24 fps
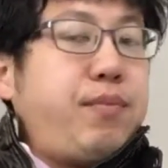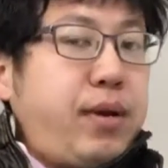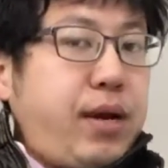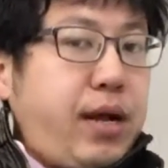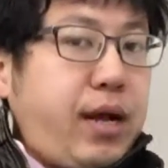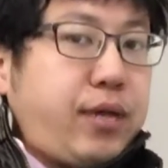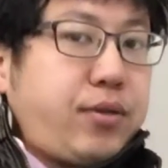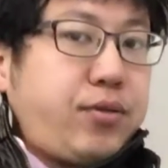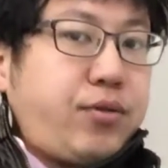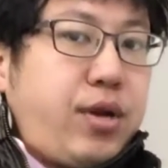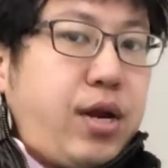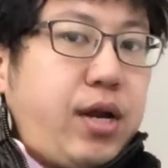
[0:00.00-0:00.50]

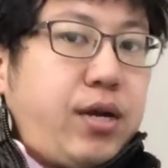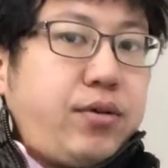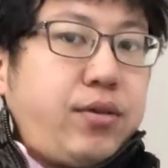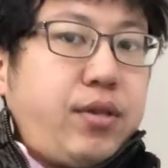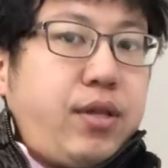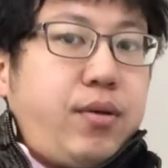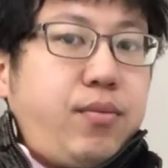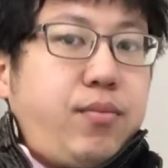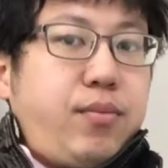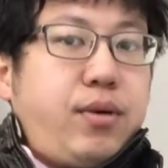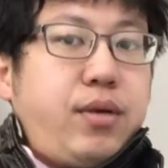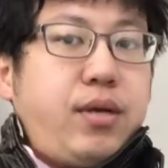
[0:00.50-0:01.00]
Very
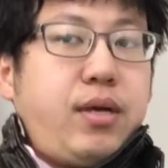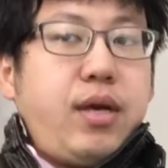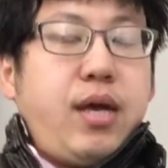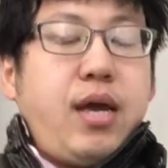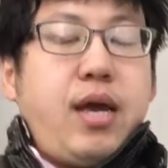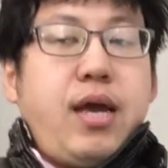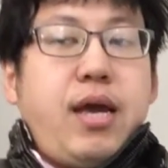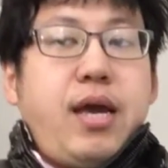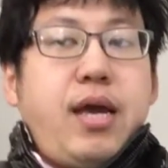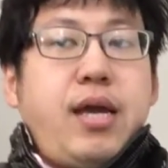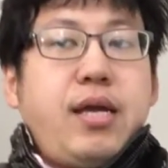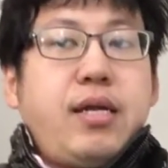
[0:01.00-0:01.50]
attractive.
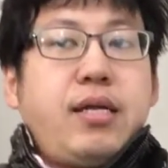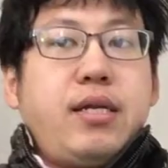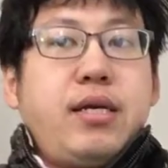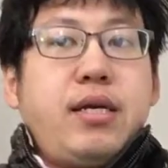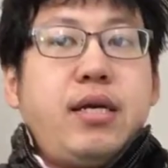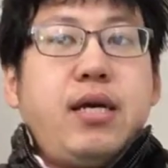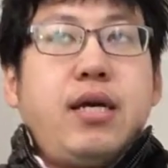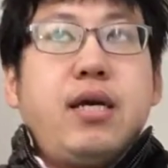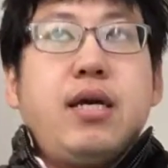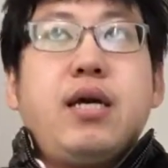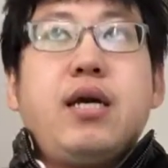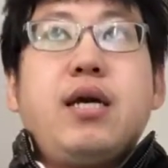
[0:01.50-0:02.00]
And
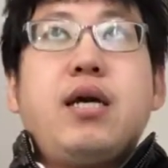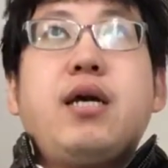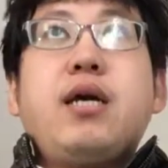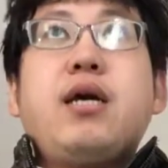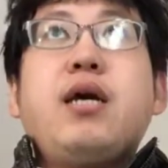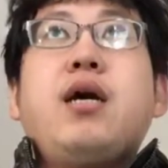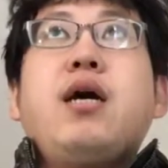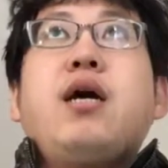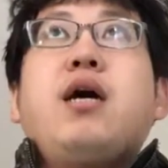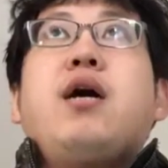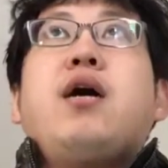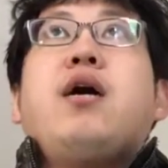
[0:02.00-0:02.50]

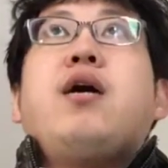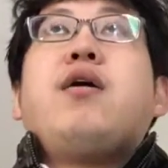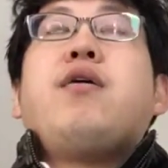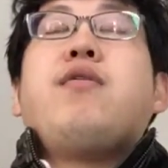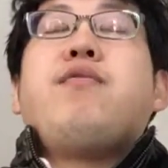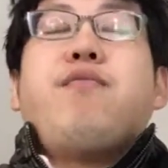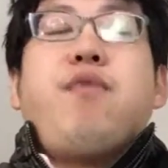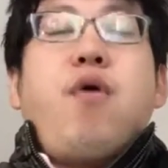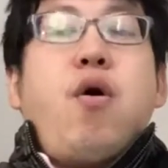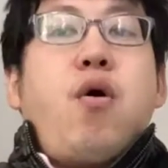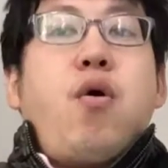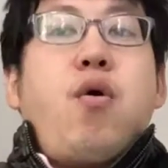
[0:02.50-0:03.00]

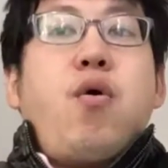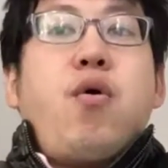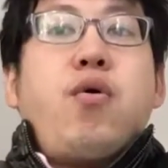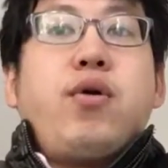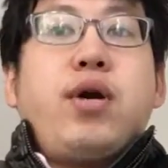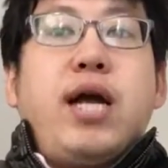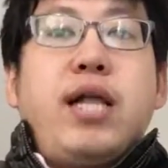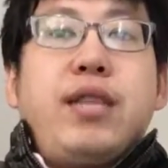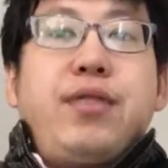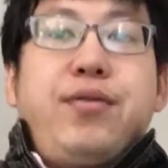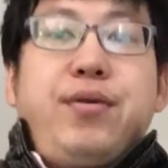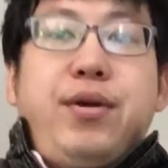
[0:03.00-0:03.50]

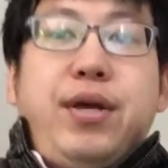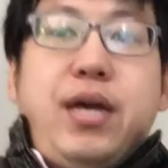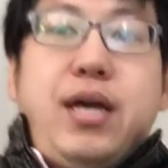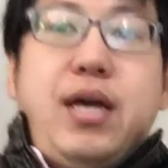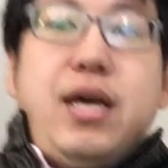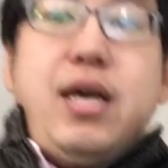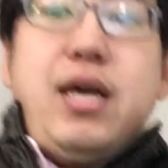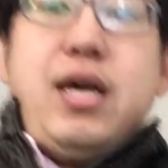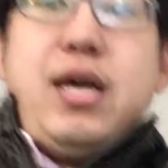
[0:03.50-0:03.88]
for country,